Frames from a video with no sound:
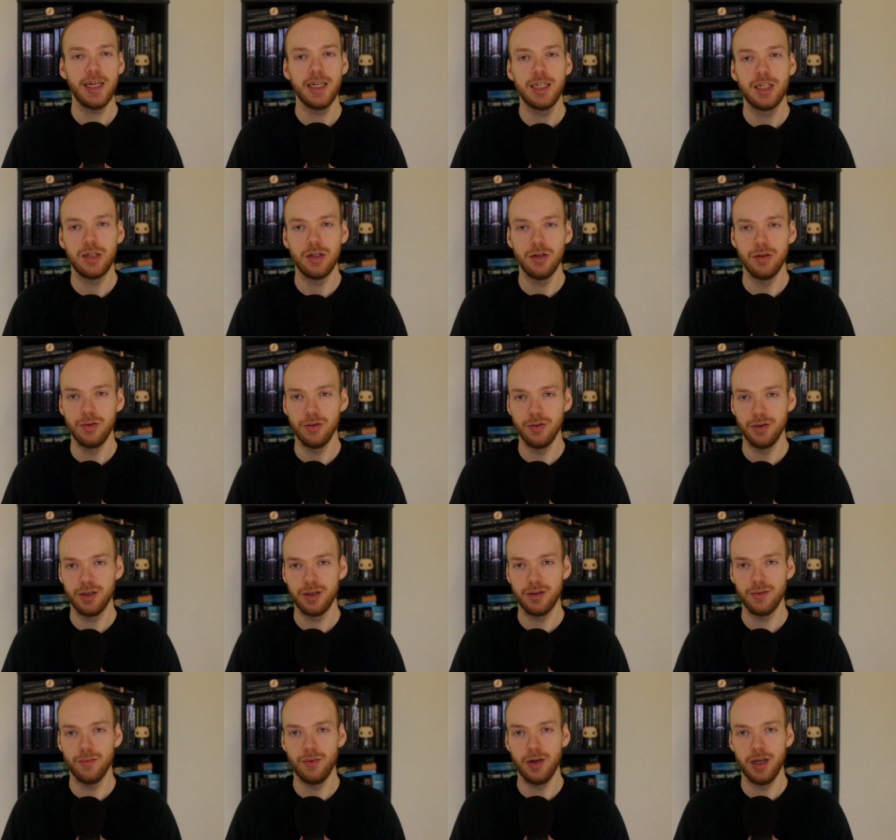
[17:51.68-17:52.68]

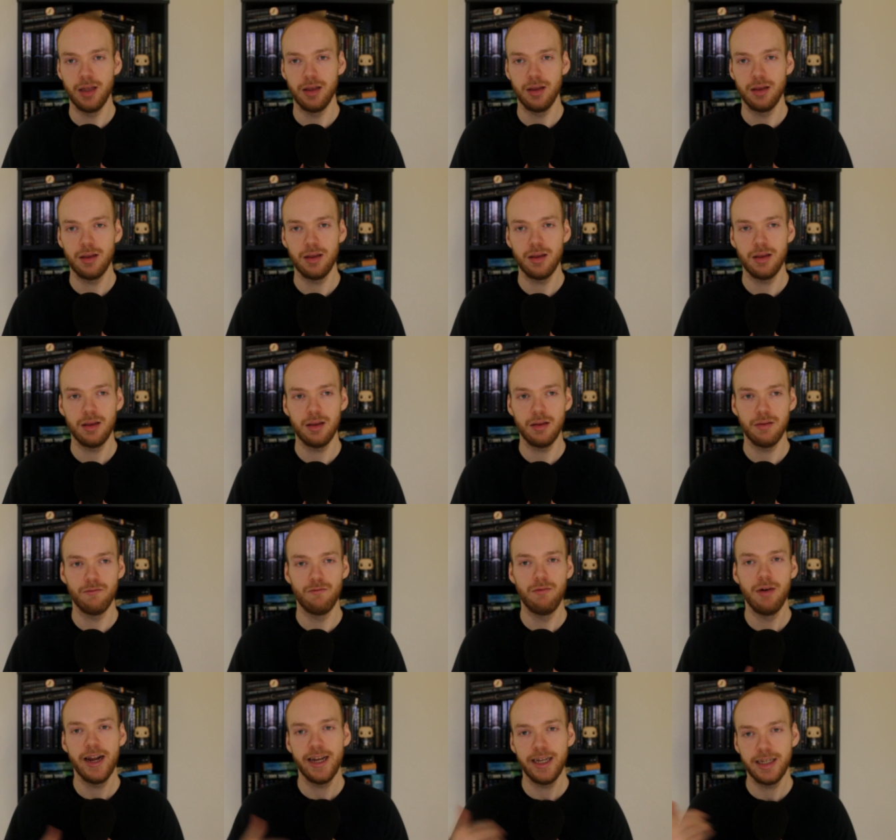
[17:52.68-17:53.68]
issues with
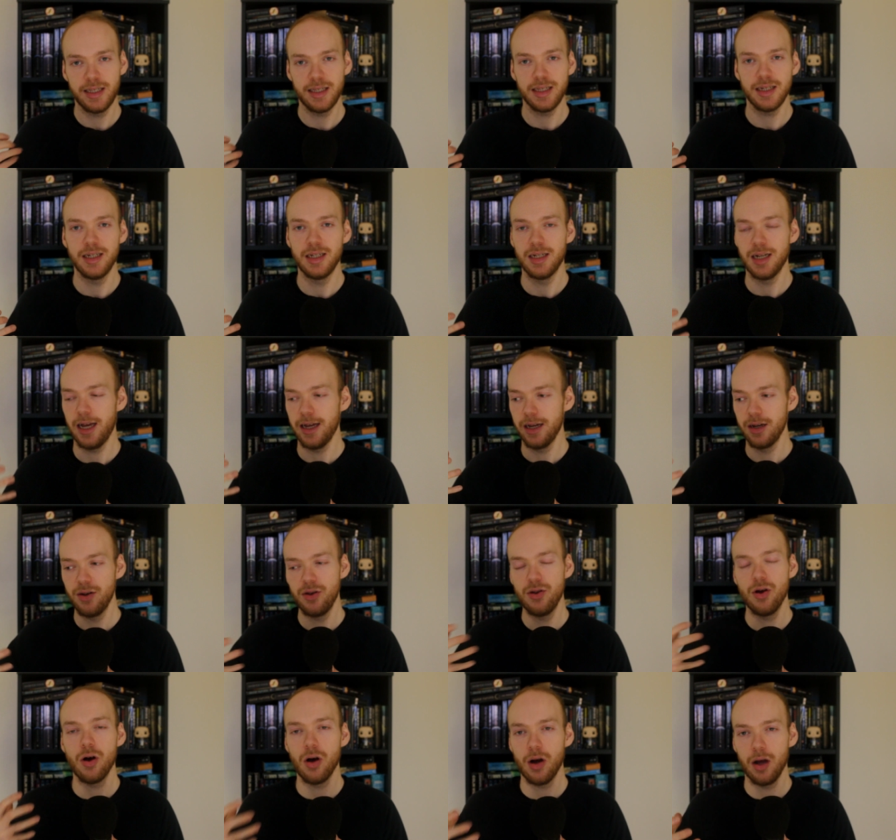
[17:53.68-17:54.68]
race, and like
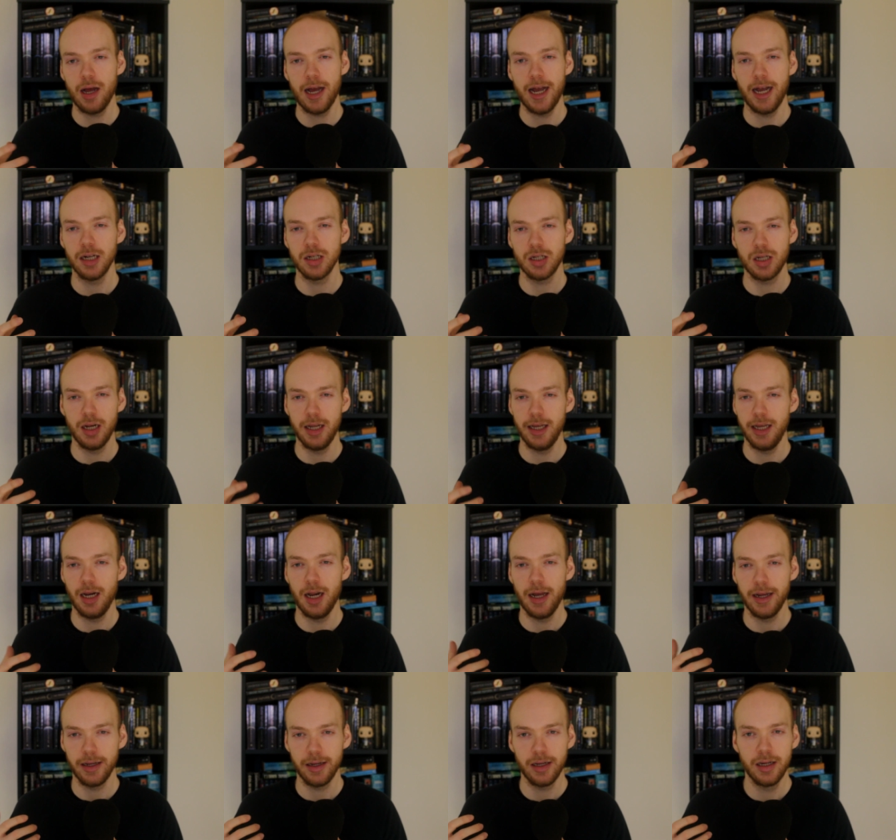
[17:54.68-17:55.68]
not actually
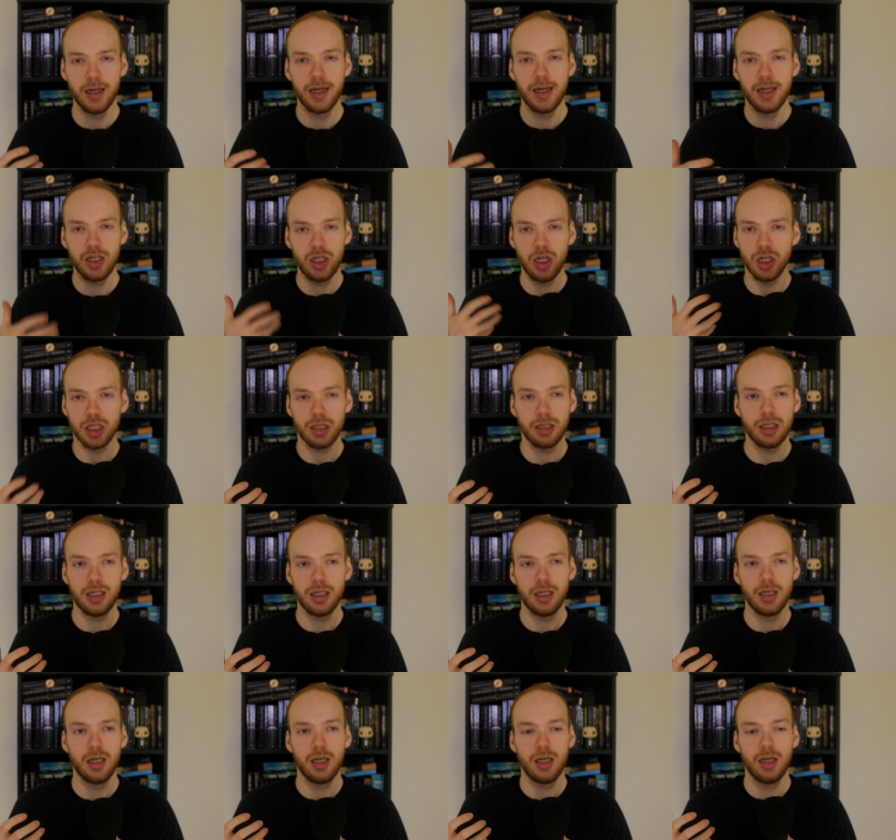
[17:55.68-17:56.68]
like
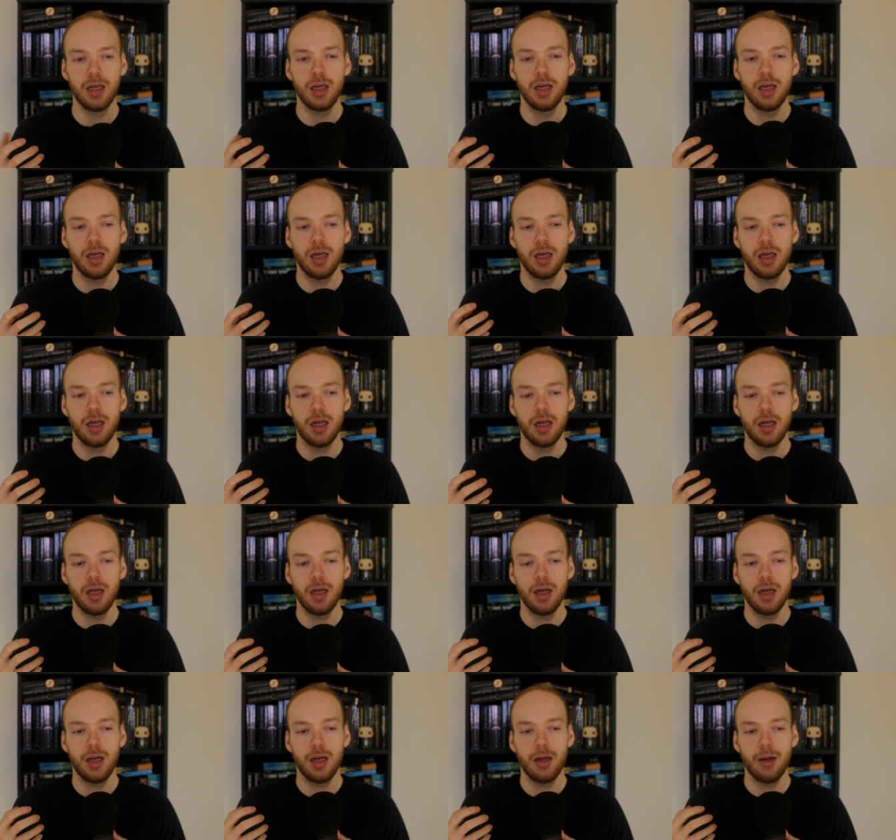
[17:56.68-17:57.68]
just
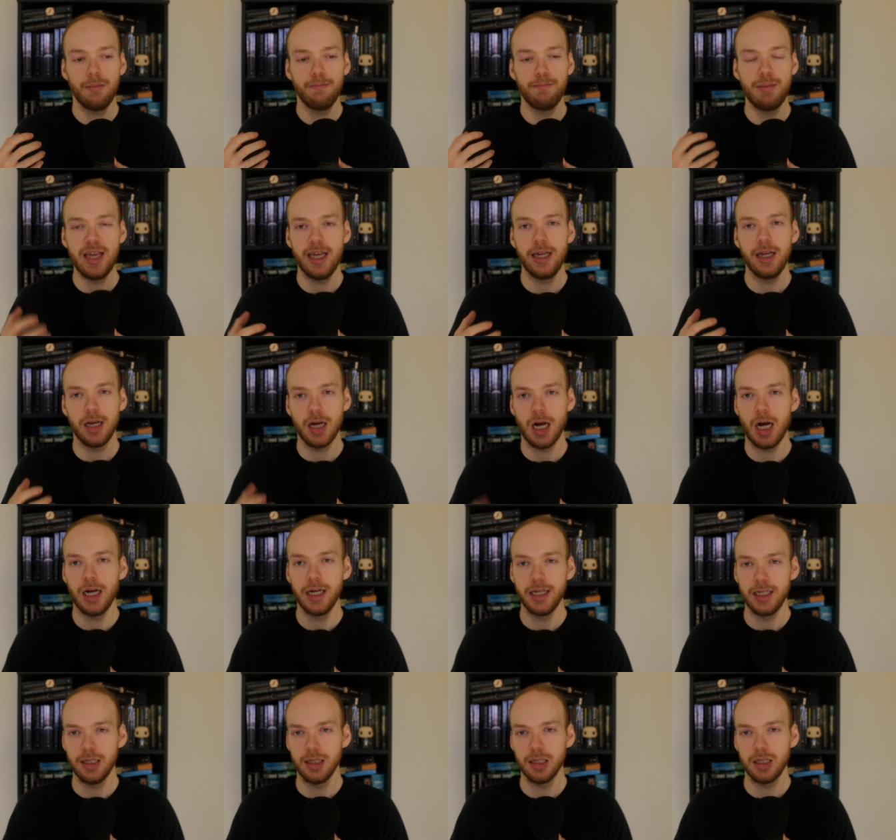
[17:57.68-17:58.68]
being
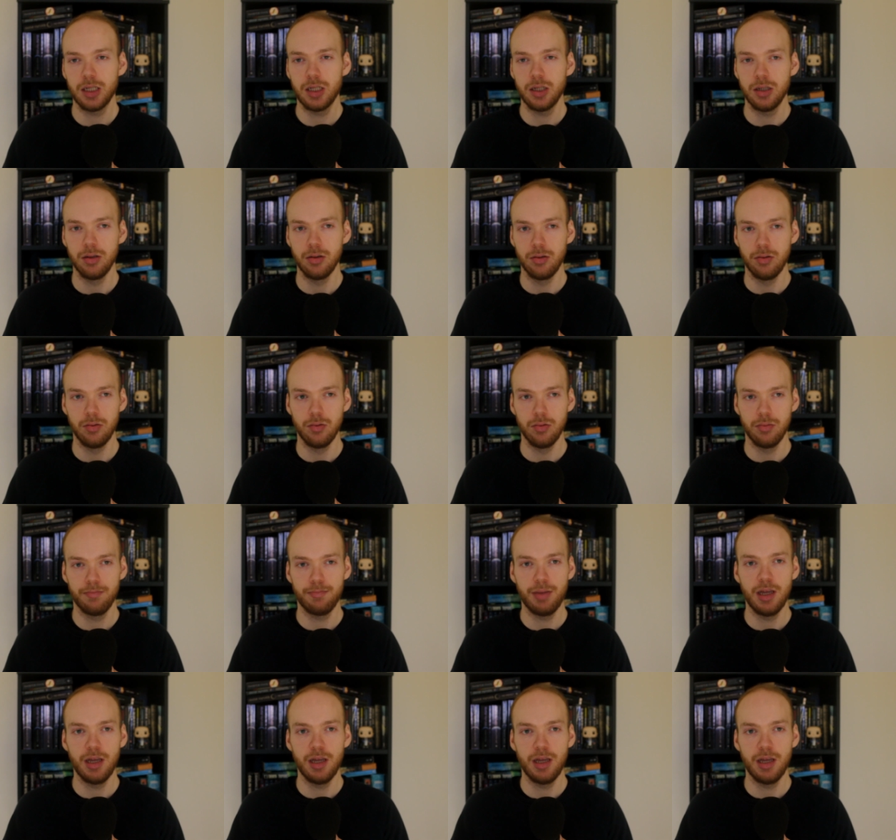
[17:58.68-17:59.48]
kind to